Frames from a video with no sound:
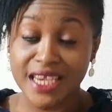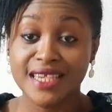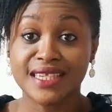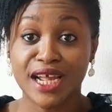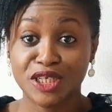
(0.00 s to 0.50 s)

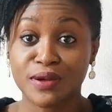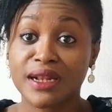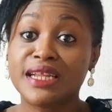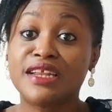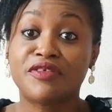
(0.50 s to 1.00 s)
is
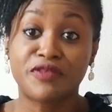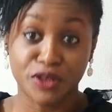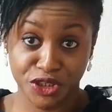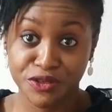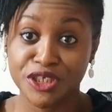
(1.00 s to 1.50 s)
actually the
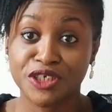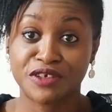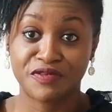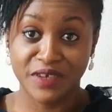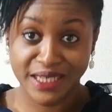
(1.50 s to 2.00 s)
frustration
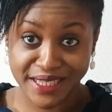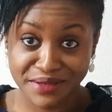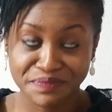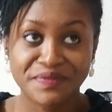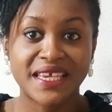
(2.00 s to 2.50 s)
phase.
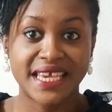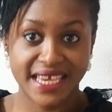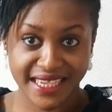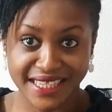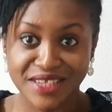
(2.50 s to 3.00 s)

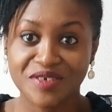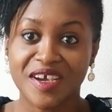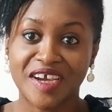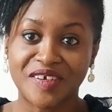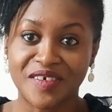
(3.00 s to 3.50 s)
Yes, you
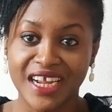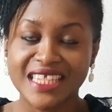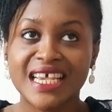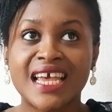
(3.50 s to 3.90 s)
heard right.